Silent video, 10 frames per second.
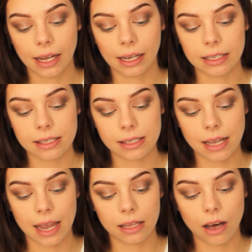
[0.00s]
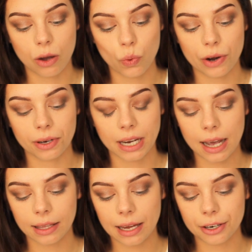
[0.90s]
It's a long-wearing
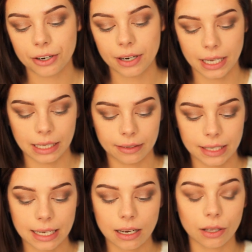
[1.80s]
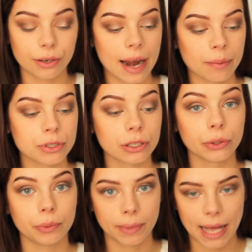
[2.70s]
eyeliner in the color
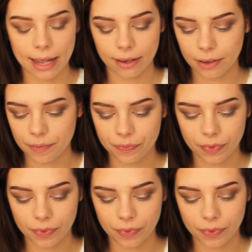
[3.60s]
Absolute Black.